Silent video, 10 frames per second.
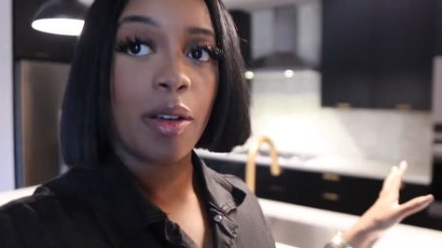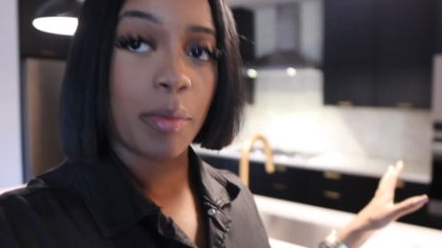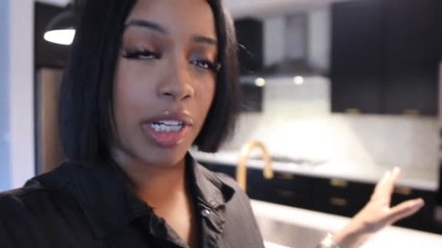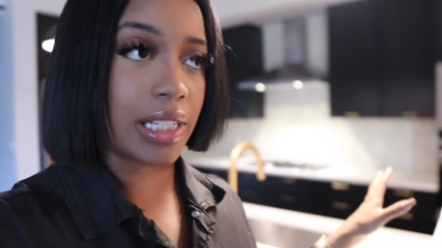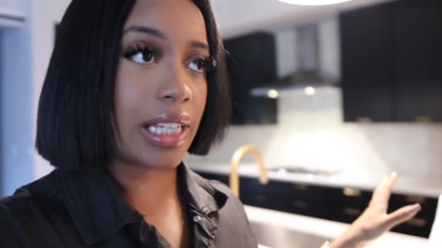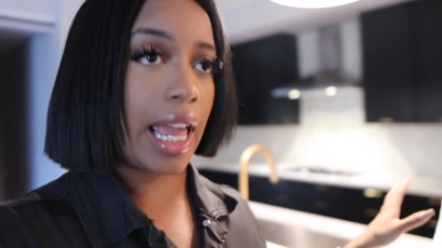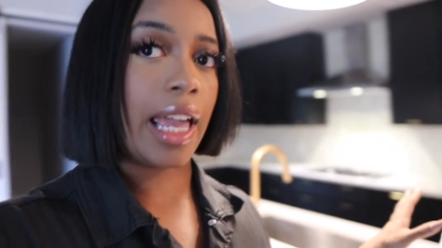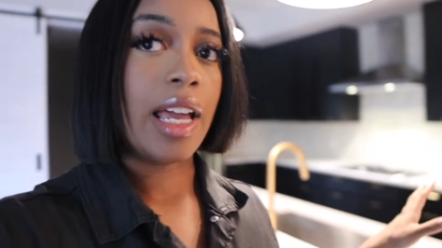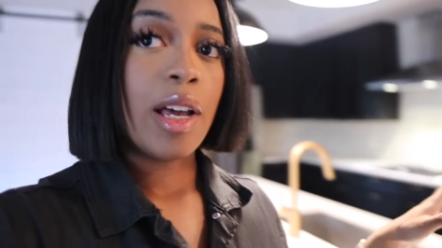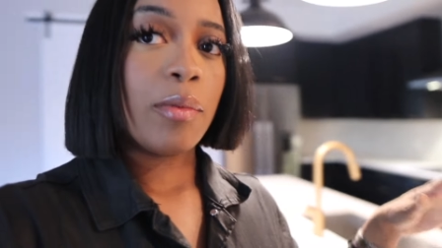per
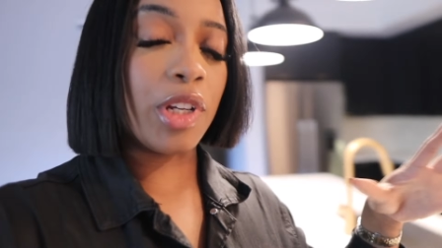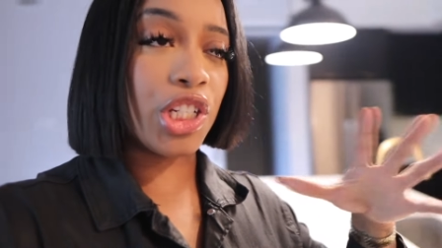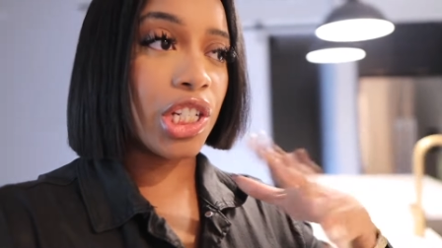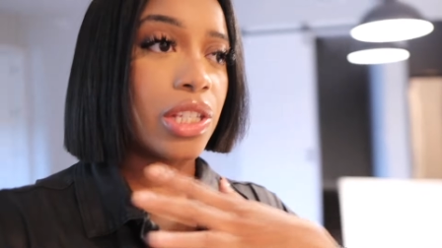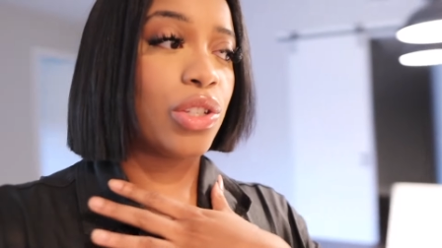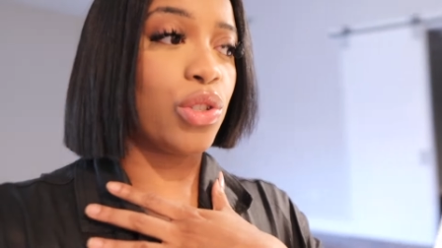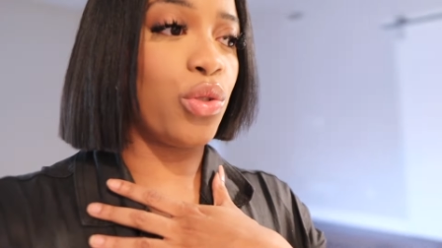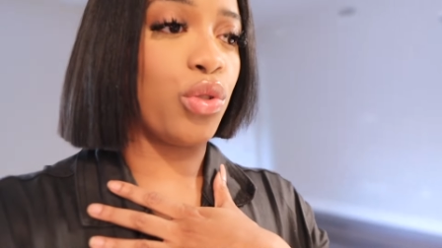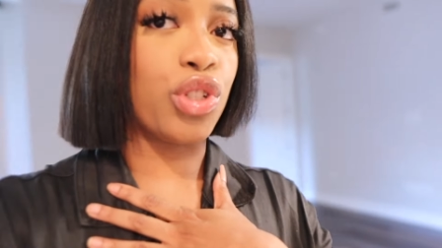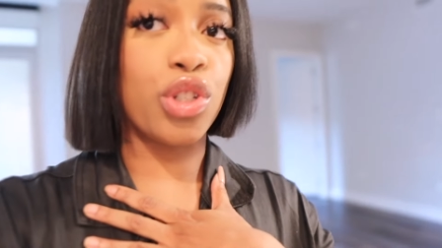se, but just
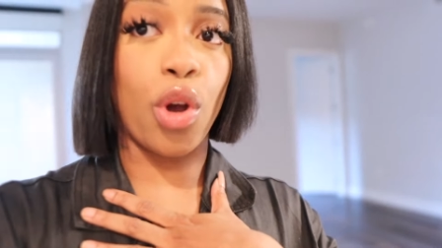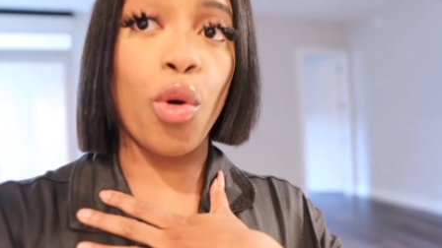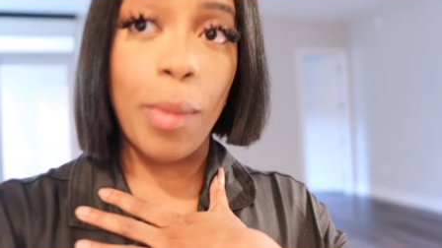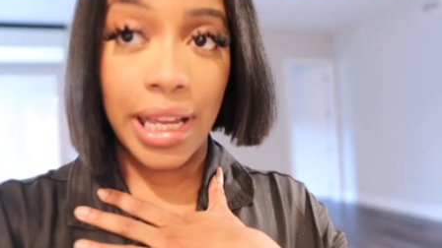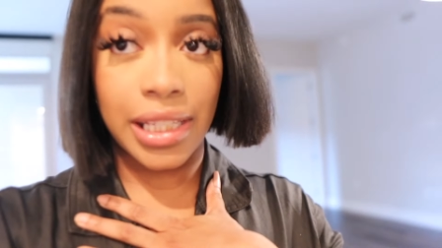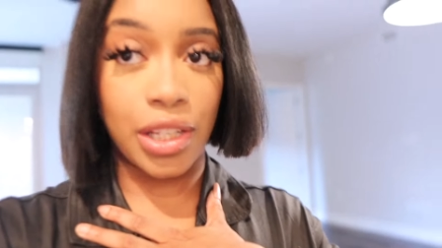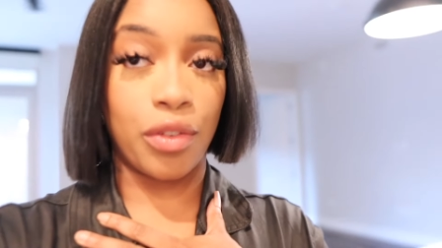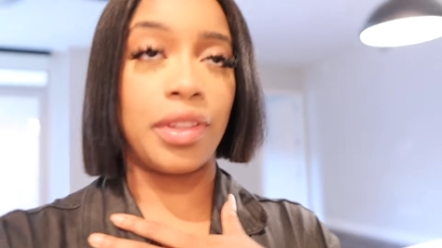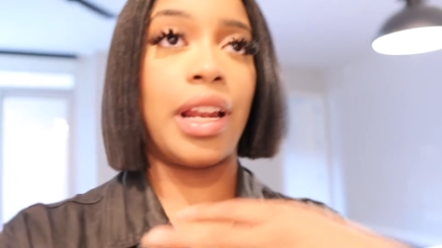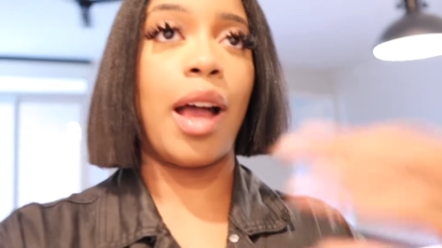to show
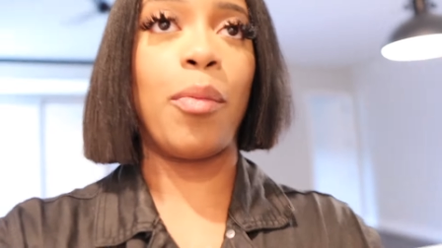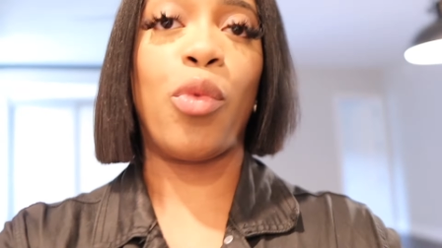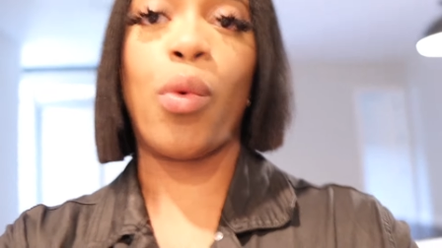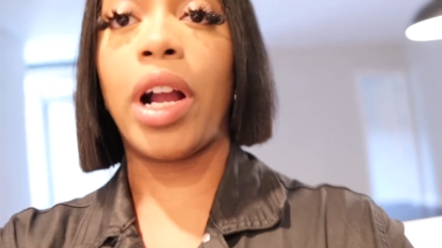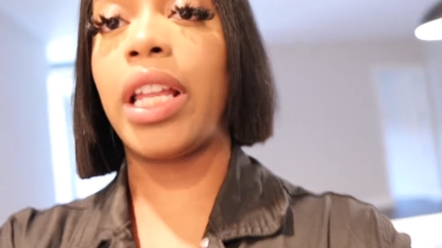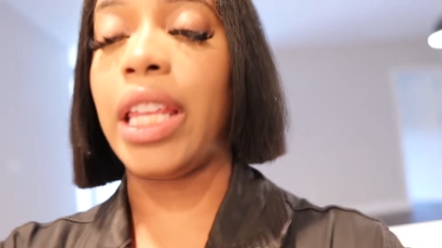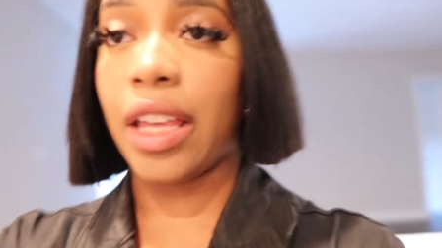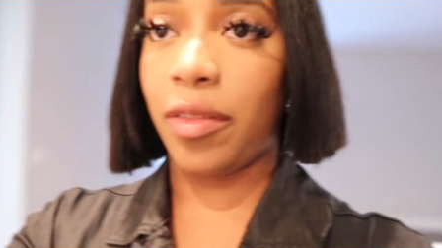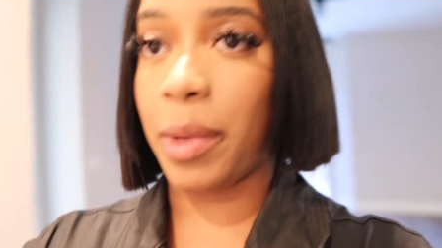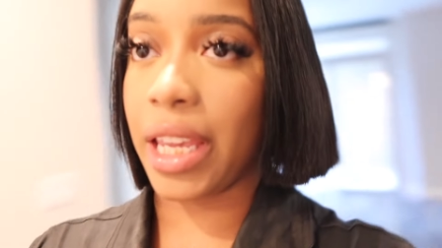myself that I'm worthy
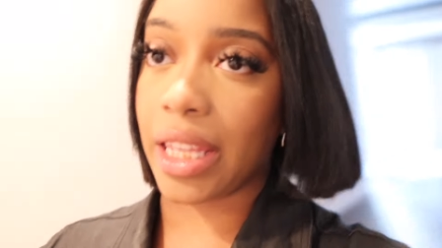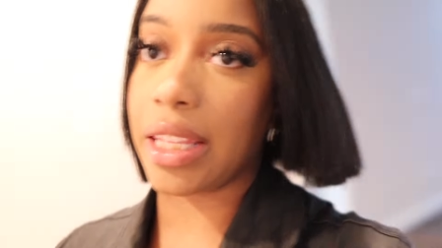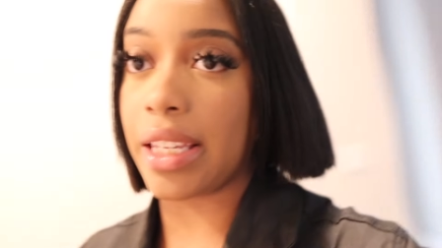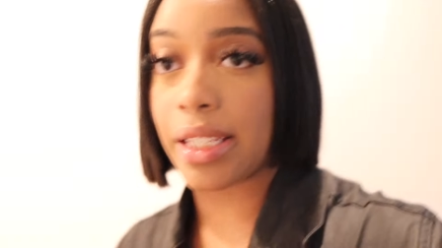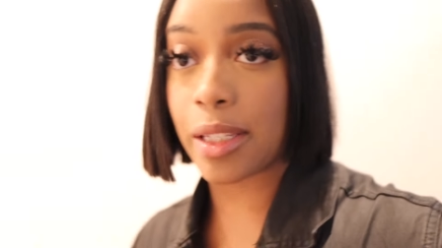of being in these